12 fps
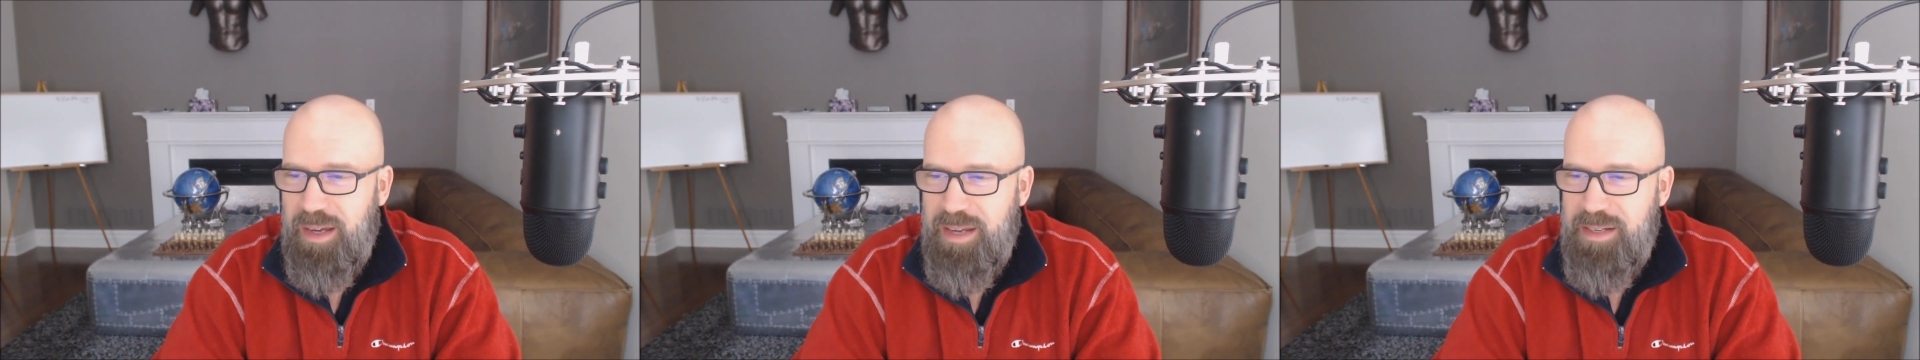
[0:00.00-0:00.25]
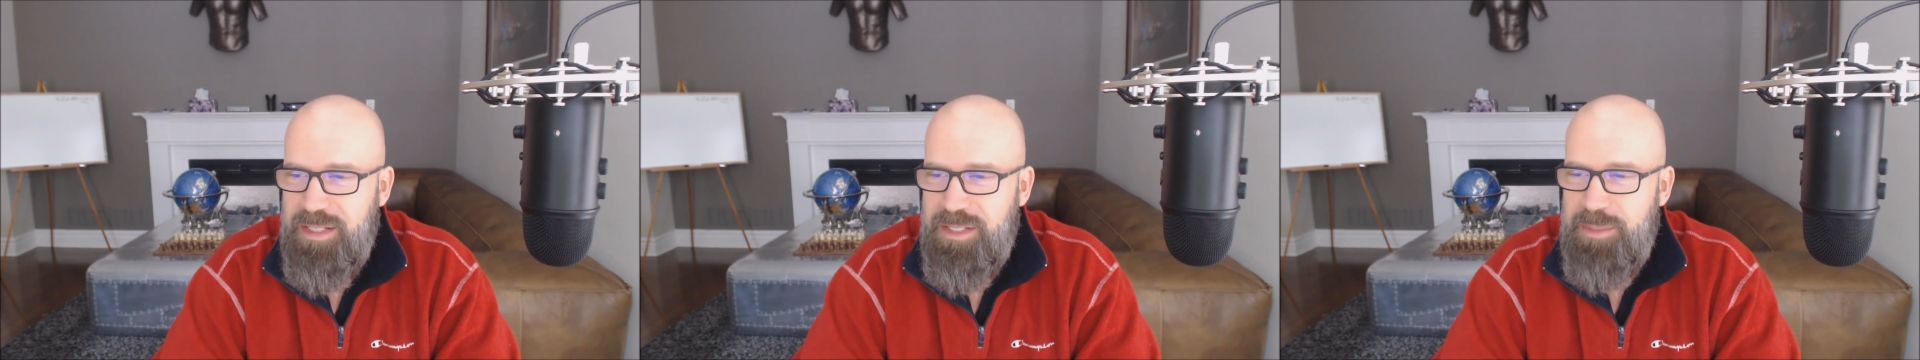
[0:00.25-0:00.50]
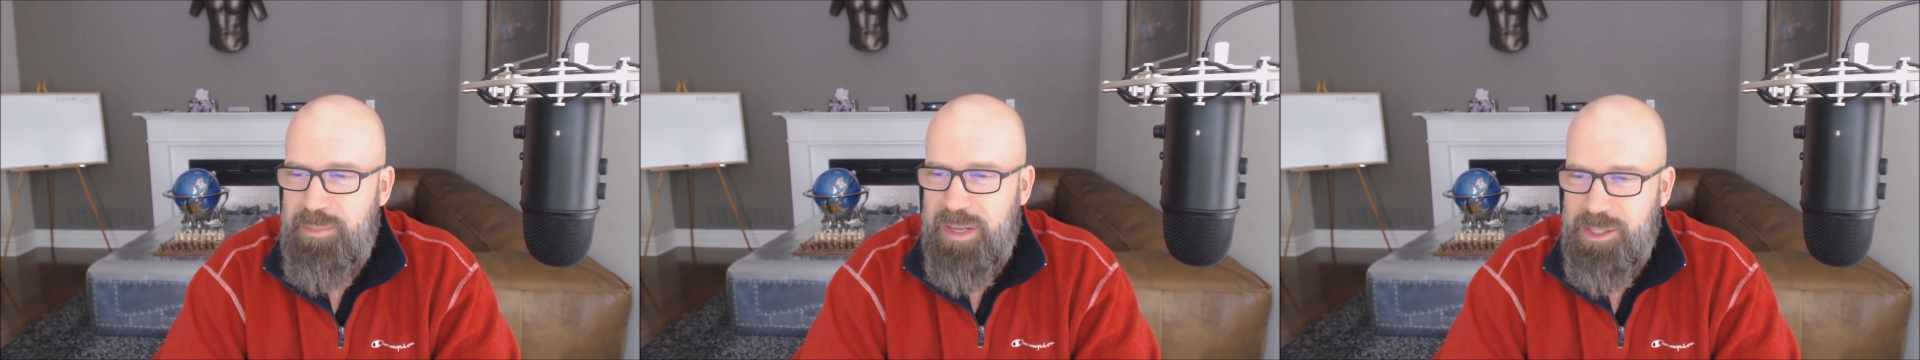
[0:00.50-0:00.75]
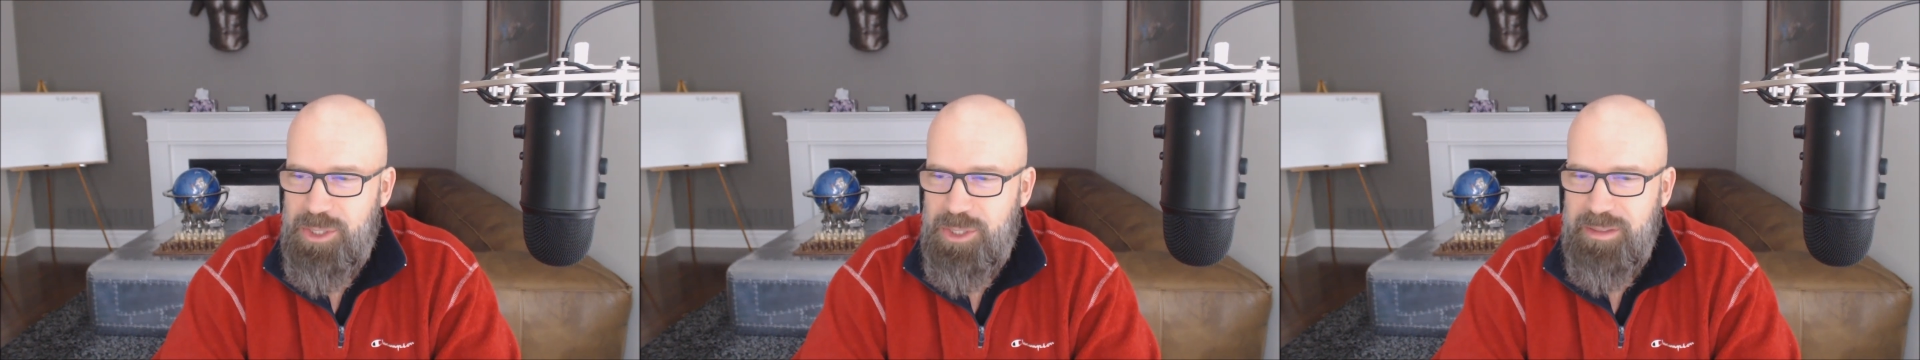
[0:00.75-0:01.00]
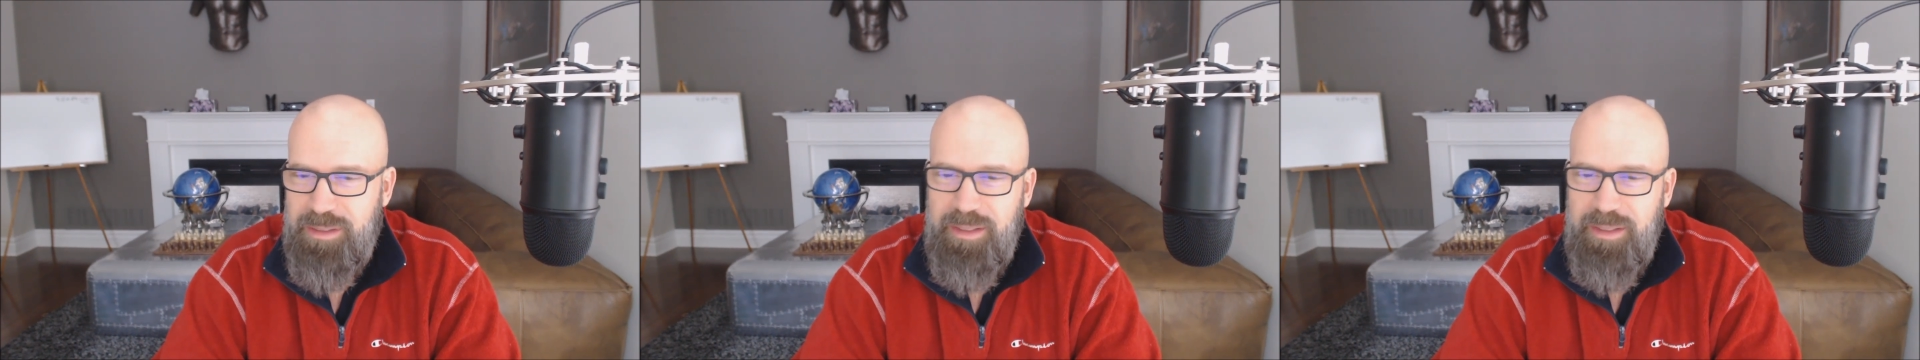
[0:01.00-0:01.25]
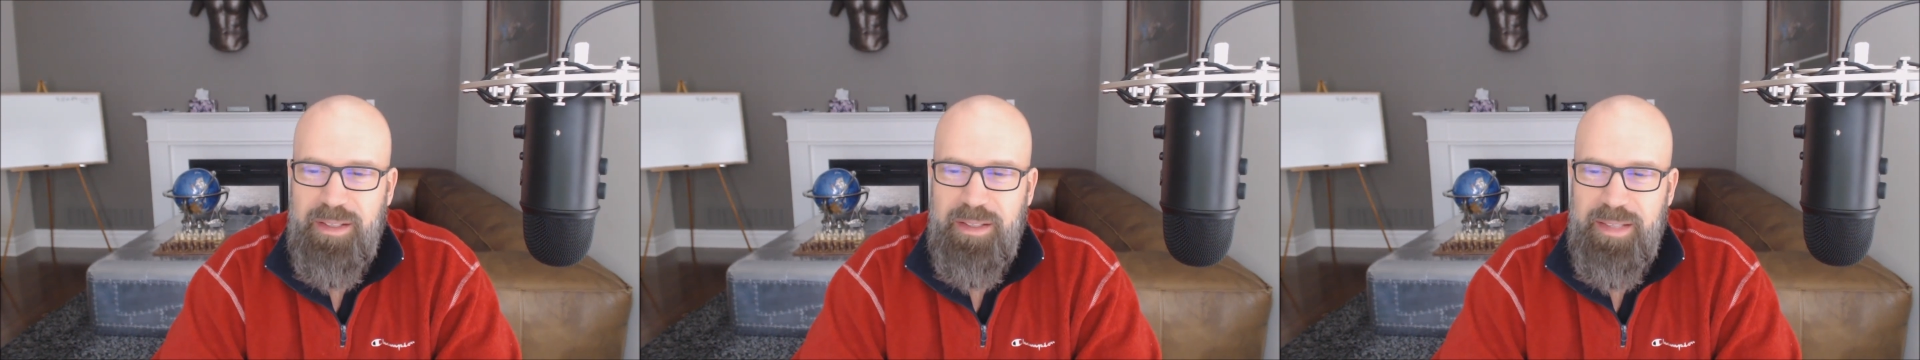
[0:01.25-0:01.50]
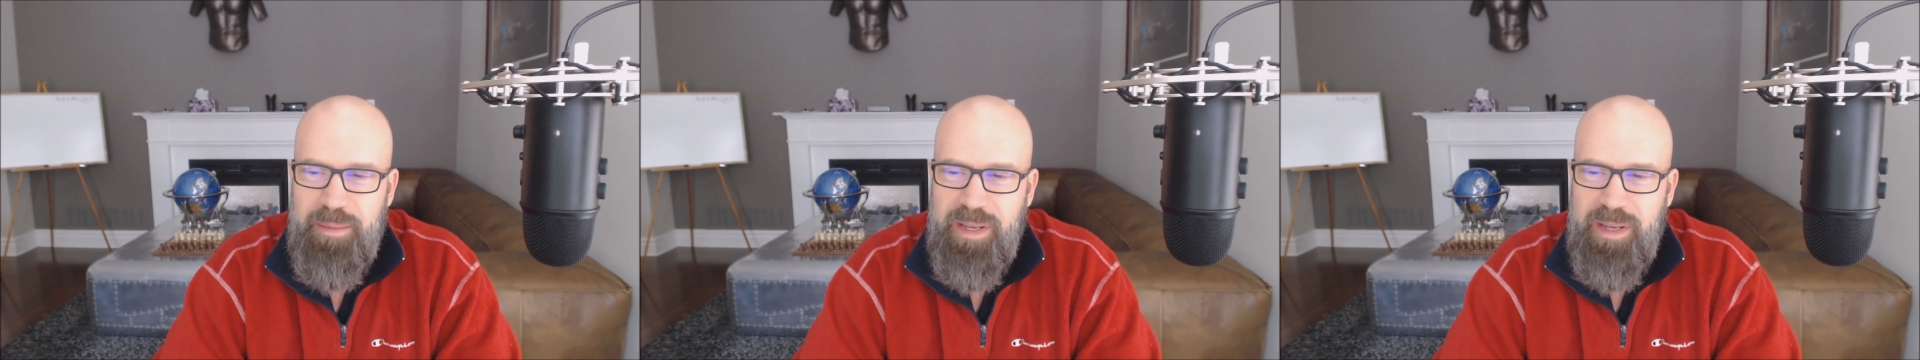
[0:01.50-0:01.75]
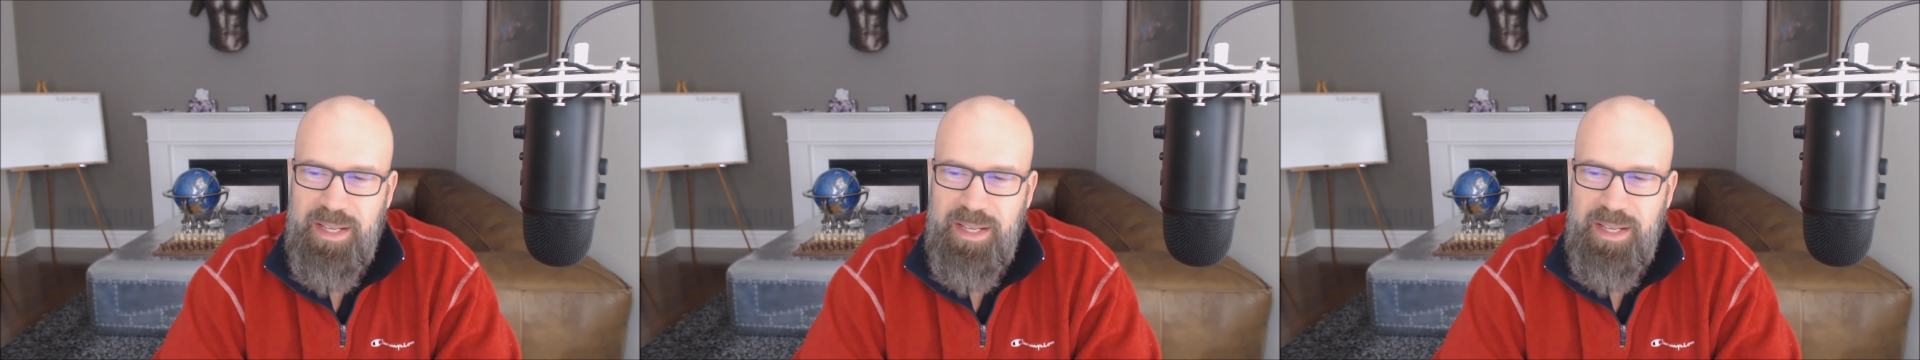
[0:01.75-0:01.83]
I need to mention that my